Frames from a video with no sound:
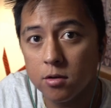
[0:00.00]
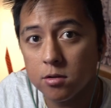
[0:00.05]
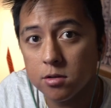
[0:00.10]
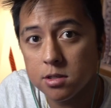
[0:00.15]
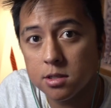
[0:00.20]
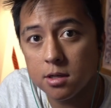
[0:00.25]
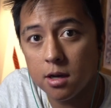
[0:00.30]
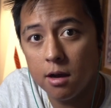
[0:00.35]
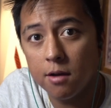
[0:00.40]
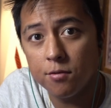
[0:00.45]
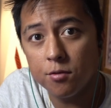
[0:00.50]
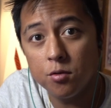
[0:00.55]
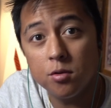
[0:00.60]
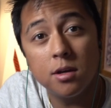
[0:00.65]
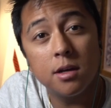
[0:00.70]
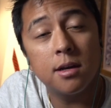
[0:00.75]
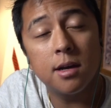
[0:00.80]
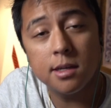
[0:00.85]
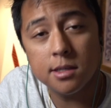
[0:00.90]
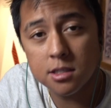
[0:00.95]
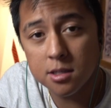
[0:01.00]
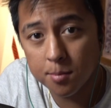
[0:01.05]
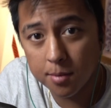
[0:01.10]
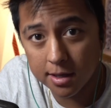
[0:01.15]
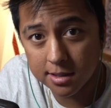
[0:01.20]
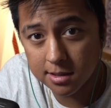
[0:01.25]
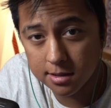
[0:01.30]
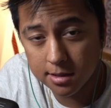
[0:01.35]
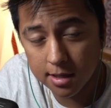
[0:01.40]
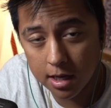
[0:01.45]
or Scuf, you can
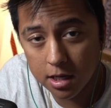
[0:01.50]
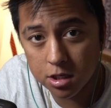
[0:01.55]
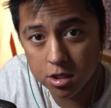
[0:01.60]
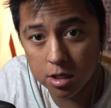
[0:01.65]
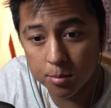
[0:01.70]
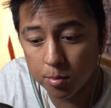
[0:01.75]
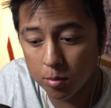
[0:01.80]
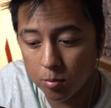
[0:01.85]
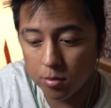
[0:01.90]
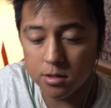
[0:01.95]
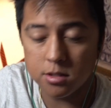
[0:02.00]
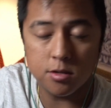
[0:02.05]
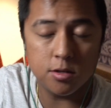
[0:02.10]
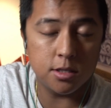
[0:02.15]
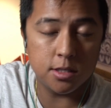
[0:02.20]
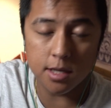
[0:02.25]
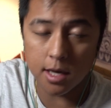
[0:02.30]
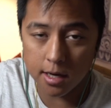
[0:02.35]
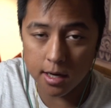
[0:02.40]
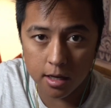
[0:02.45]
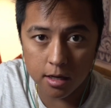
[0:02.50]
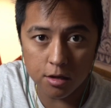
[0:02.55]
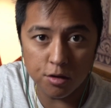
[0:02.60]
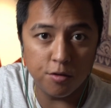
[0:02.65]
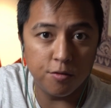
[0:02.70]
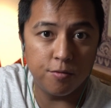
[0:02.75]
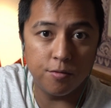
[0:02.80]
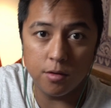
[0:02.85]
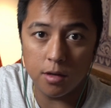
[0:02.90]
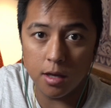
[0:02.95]
customize the tension, but once you set it,
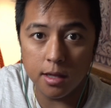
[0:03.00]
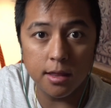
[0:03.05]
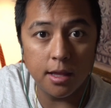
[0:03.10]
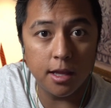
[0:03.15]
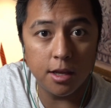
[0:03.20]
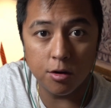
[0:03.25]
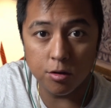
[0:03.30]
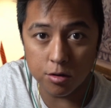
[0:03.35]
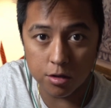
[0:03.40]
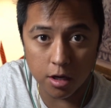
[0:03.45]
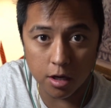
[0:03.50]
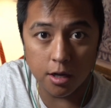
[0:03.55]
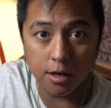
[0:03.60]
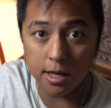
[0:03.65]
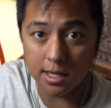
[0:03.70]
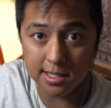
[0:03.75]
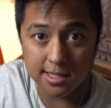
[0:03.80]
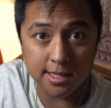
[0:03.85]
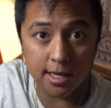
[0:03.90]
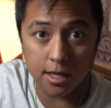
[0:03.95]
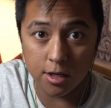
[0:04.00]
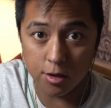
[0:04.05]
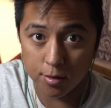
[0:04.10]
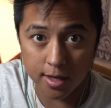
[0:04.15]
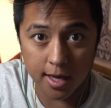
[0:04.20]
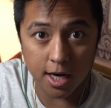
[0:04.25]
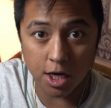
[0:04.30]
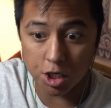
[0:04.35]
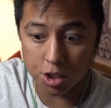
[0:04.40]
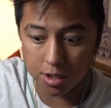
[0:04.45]
you're done. That's it. You
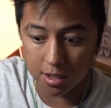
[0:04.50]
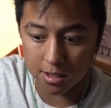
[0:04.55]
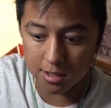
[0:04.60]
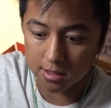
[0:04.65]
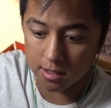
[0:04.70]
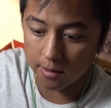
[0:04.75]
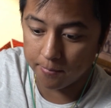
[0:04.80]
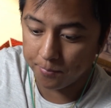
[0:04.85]
can't adjust it.